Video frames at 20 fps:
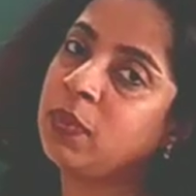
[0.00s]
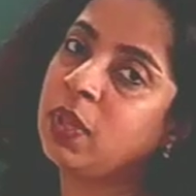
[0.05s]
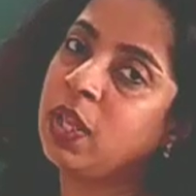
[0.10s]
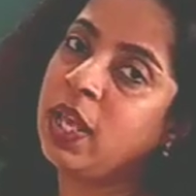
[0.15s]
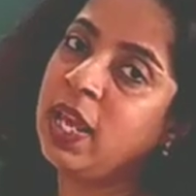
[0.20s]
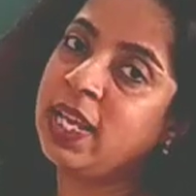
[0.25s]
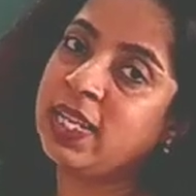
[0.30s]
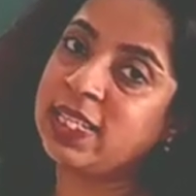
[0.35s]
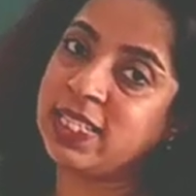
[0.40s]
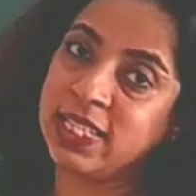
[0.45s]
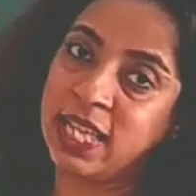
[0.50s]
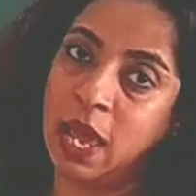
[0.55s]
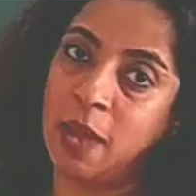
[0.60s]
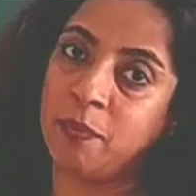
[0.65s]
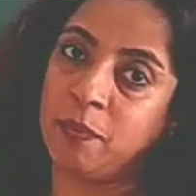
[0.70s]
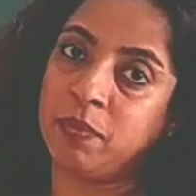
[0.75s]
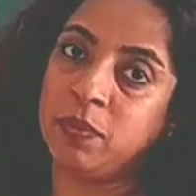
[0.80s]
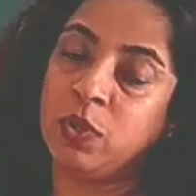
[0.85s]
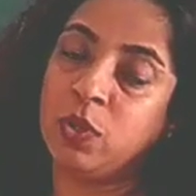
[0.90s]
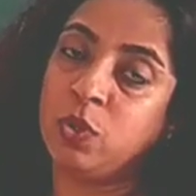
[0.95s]

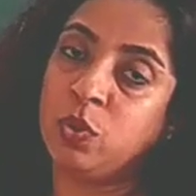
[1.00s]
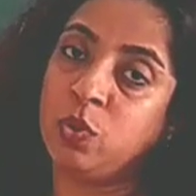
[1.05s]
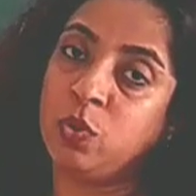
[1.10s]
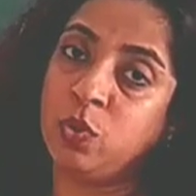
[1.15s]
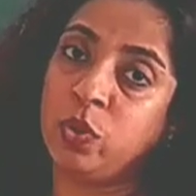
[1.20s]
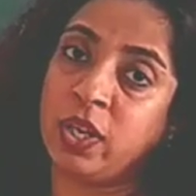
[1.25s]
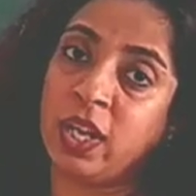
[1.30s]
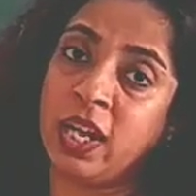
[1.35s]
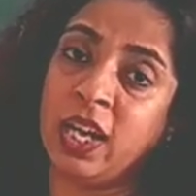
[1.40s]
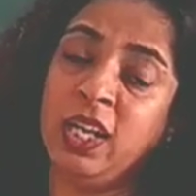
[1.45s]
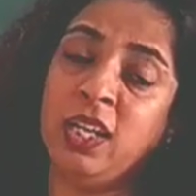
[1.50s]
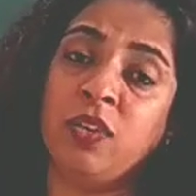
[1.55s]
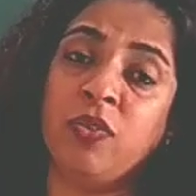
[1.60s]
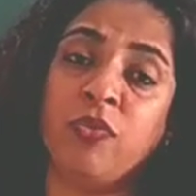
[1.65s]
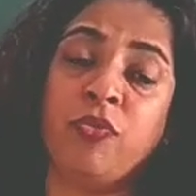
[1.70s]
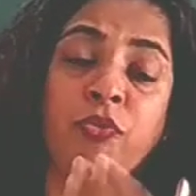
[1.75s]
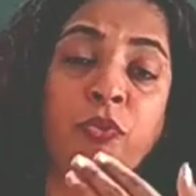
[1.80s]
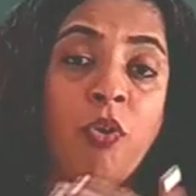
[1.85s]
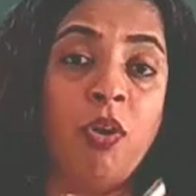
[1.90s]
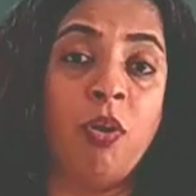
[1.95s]
exam to get
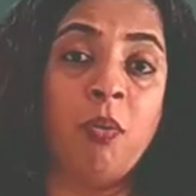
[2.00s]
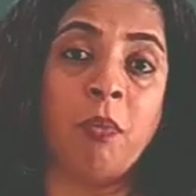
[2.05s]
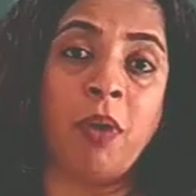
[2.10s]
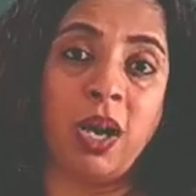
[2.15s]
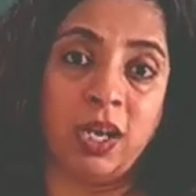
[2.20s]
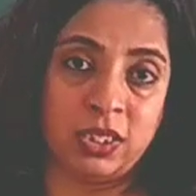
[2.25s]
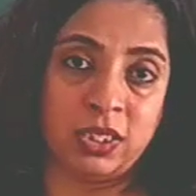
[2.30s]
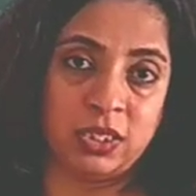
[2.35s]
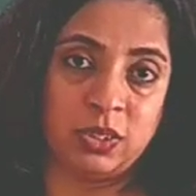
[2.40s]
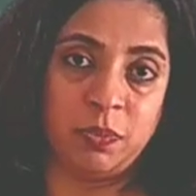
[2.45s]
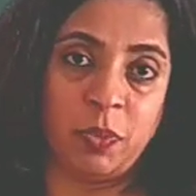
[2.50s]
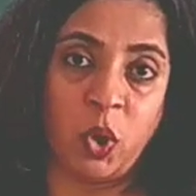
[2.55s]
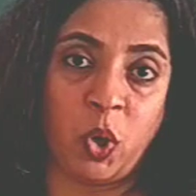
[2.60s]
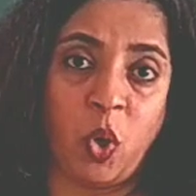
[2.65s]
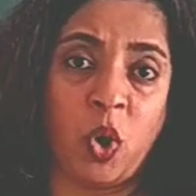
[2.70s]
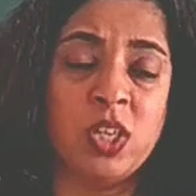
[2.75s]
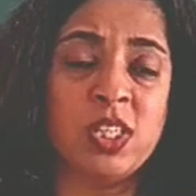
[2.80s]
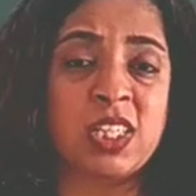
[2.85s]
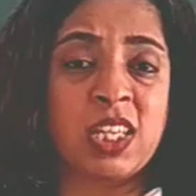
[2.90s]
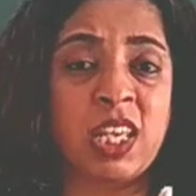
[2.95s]
full marks,
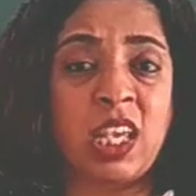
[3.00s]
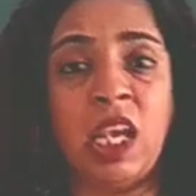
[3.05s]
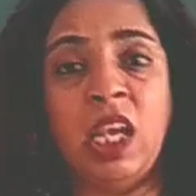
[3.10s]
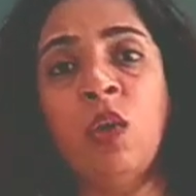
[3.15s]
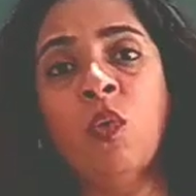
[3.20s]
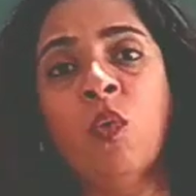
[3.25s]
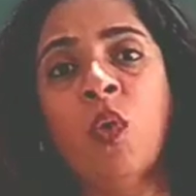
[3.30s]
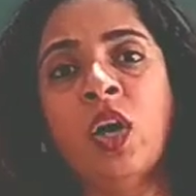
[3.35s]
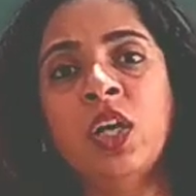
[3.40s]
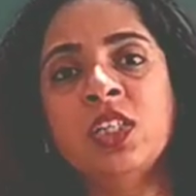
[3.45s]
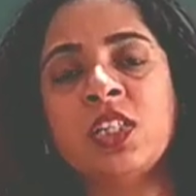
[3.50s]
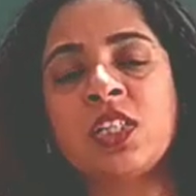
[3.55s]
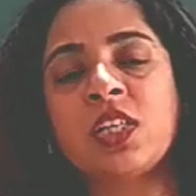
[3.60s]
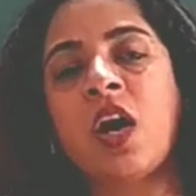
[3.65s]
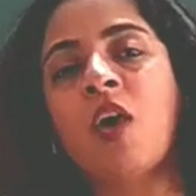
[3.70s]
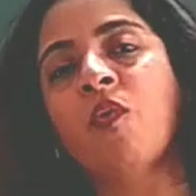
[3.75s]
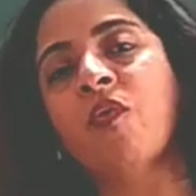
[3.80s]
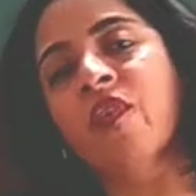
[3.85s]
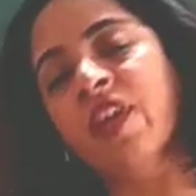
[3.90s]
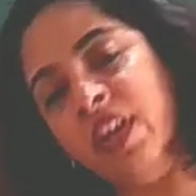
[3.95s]
because keywords
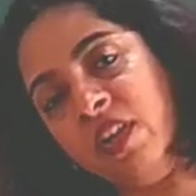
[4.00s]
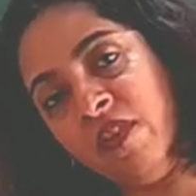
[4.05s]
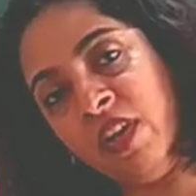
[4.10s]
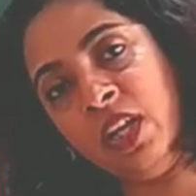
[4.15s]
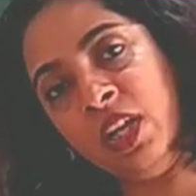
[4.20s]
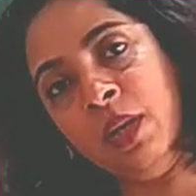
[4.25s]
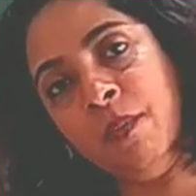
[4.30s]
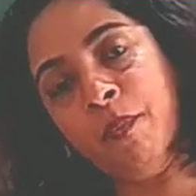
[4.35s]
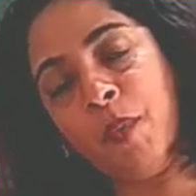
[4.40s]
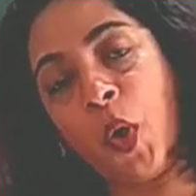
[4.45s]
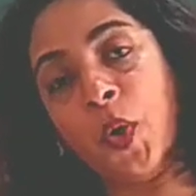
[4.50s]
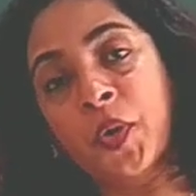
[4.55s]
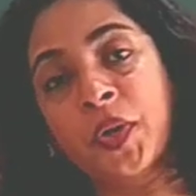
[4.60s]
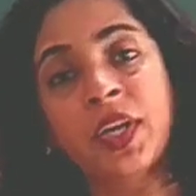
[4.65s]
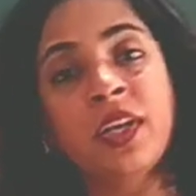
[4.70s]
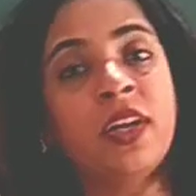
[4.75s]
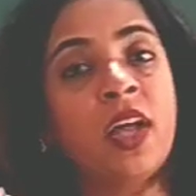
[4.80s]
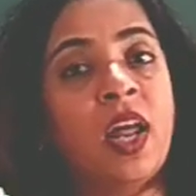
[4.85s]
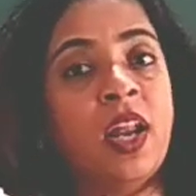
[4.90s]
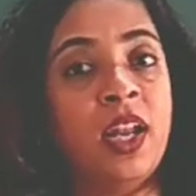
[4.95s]
are very, very
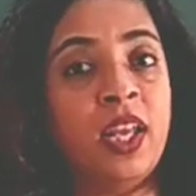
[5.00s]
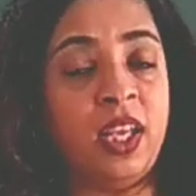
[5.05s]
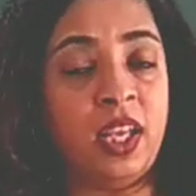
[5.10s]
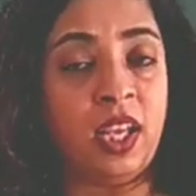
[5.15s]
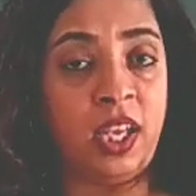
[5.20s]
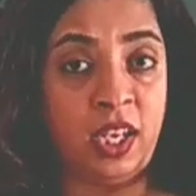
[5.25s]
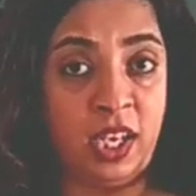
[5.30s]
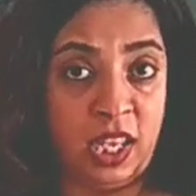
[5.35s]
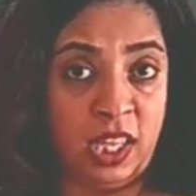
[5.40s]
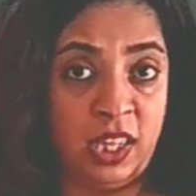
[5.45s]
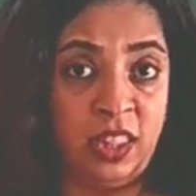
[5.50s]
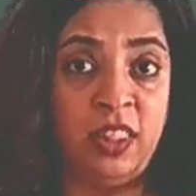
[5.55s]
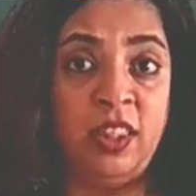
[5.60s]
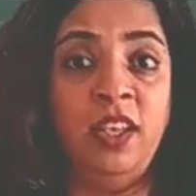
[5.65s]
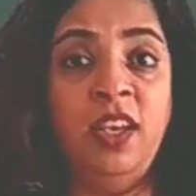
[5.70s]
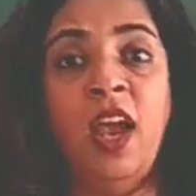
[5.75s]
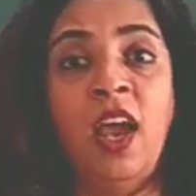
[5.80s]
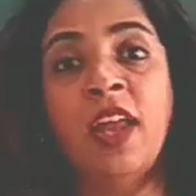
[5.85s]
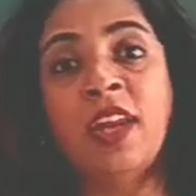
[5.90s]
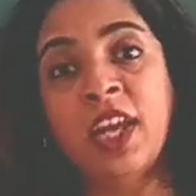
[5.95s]
important and in
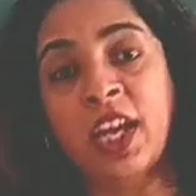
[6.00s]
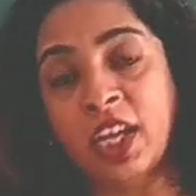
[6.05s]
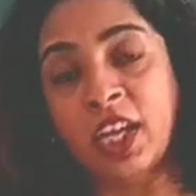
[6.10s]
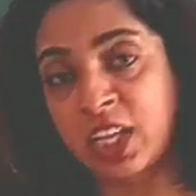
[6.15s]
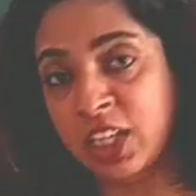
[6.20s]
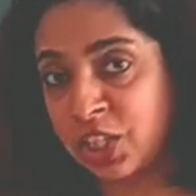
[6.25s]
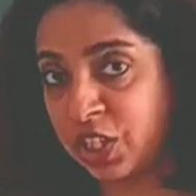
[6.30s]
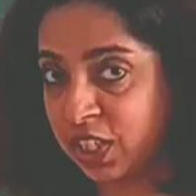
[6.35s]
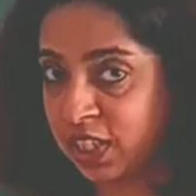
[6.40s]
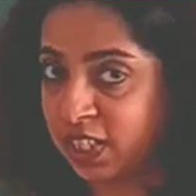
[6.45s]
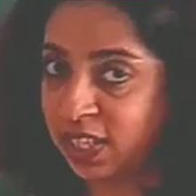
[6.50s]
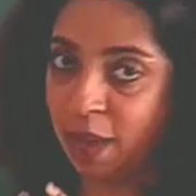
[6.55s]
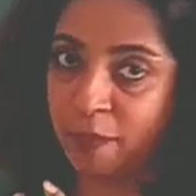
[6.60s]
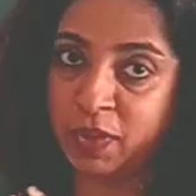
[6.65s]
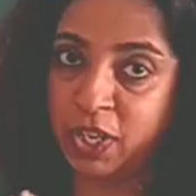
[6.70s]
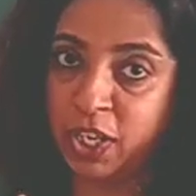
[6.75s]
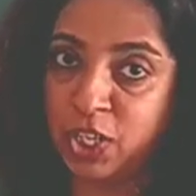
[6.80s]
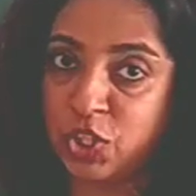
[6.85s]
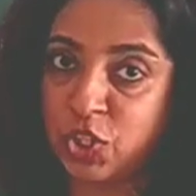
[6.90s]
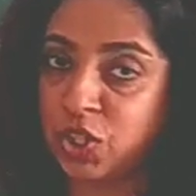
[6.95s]
Hindi and English
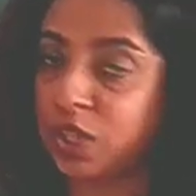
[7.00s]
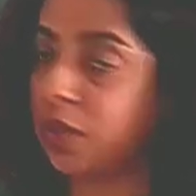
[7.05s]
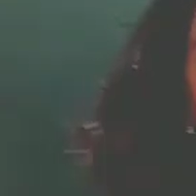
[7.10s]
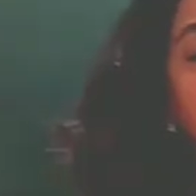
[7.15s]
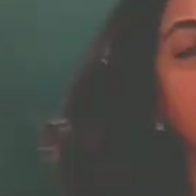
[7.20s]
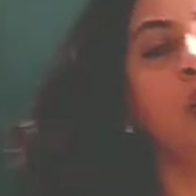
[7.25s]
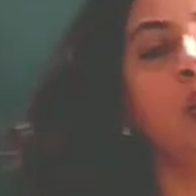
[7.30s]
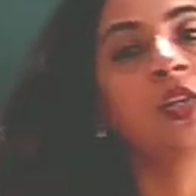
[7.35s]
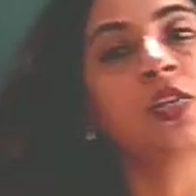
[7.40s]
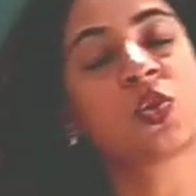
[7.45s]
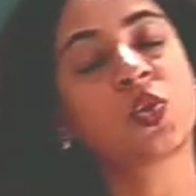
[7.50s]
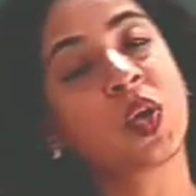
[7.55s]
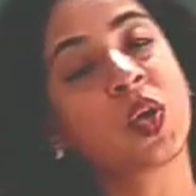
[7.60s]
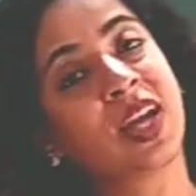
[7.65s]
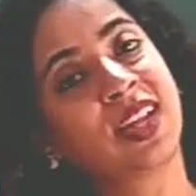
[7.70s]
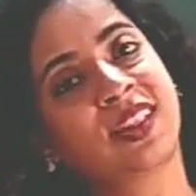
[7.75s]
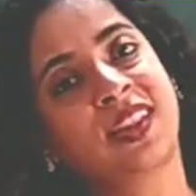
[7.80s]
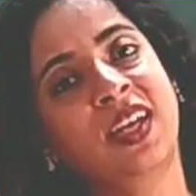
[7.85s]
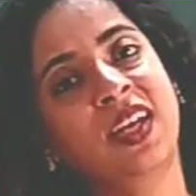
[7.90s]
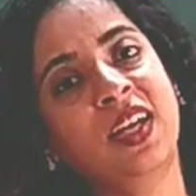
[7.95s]
examination. So
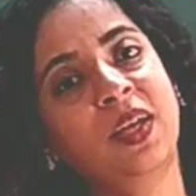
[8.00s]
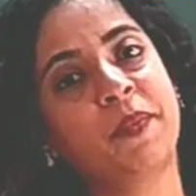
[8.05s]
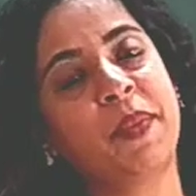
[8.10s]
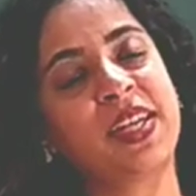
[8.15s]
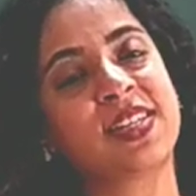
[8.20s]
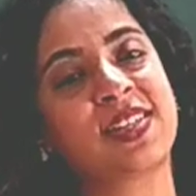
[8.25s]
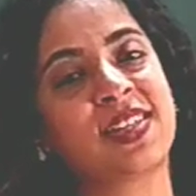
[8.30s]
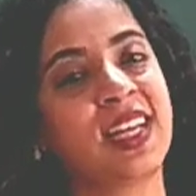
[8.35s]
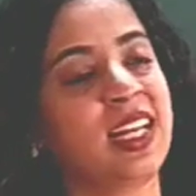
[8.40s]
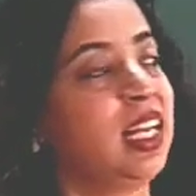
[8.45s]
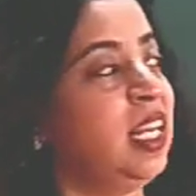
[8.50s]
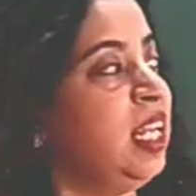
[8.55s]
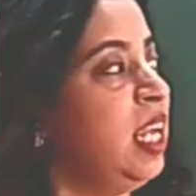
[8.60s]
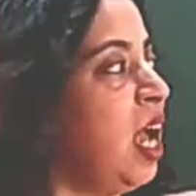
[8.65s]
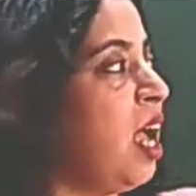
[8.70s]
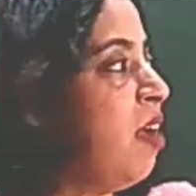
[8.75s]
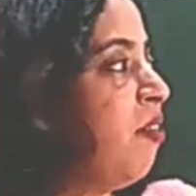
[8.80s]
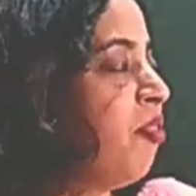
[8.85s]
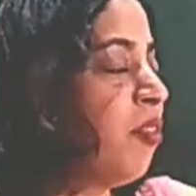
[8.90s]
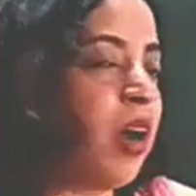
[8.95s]
I think basically
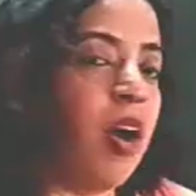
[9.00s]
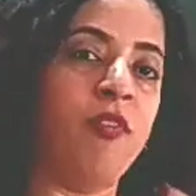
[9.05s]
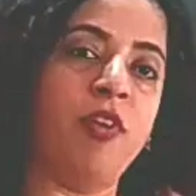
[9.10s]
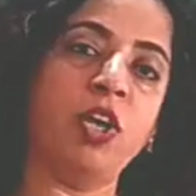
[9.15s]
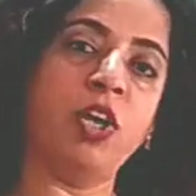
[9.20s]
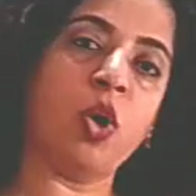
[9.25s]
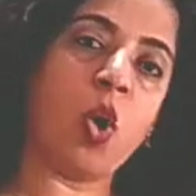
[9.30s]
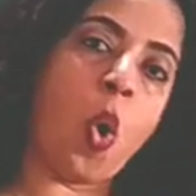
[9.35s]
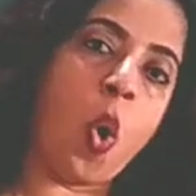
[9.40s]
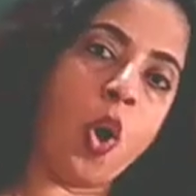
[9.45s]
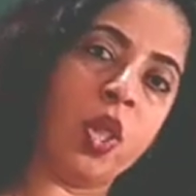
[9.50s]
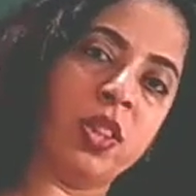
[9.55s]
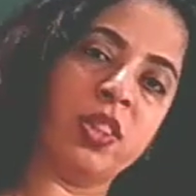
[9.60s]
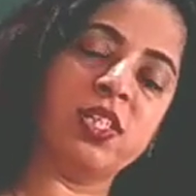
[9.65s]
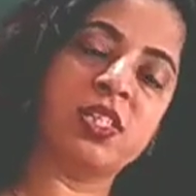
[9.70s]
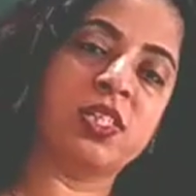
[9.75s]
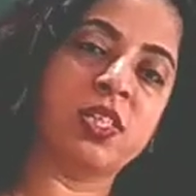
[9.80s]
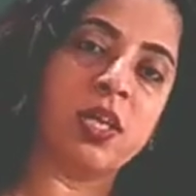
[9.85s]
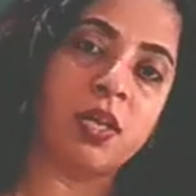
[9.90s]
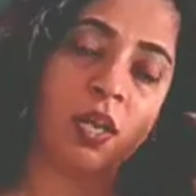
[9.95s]
I have covered
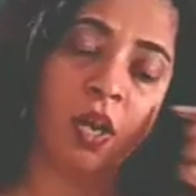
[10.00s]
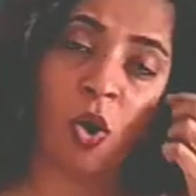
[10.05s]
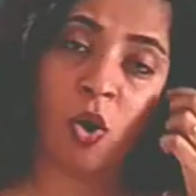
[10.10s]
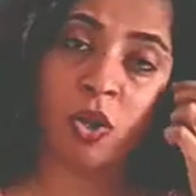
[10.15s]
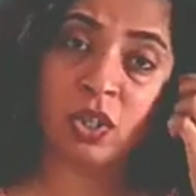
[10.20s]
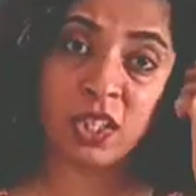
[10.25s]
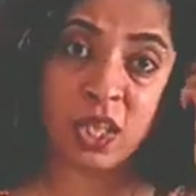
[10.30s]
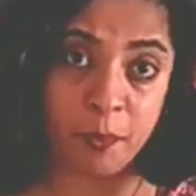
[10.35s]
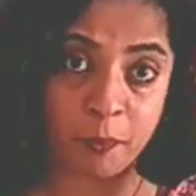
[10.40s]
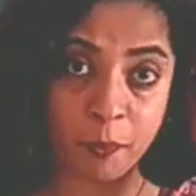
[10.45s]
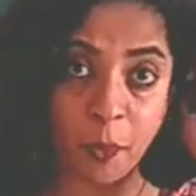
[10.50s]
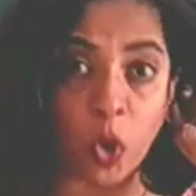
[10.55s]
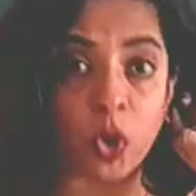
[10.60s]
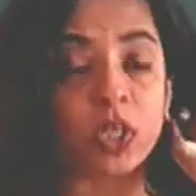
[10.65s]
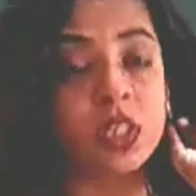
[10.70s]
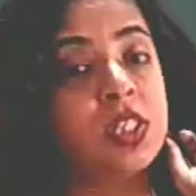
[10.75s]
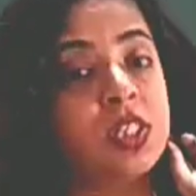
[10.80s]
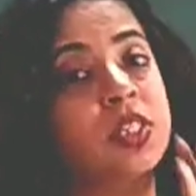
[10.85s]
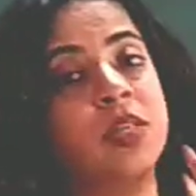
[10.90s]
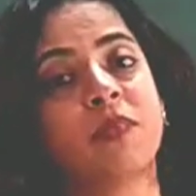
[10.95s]
all the
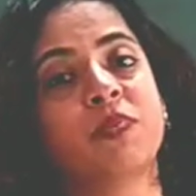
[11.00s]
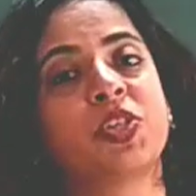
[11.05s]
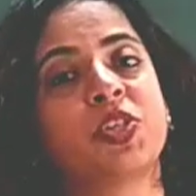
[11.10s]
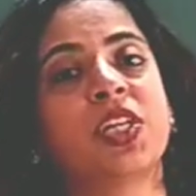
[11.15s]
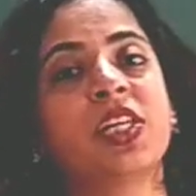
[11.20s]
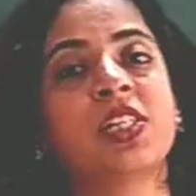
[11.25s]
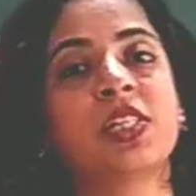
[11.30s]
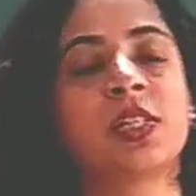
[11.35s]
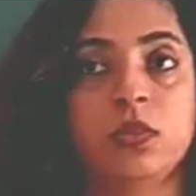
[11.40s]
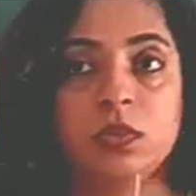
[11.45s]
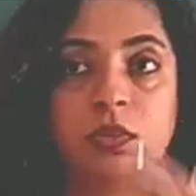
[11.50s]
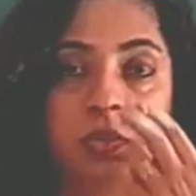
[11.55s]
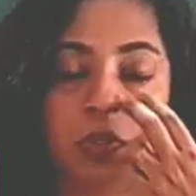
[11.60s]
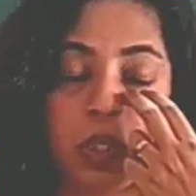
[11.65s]
important subjects.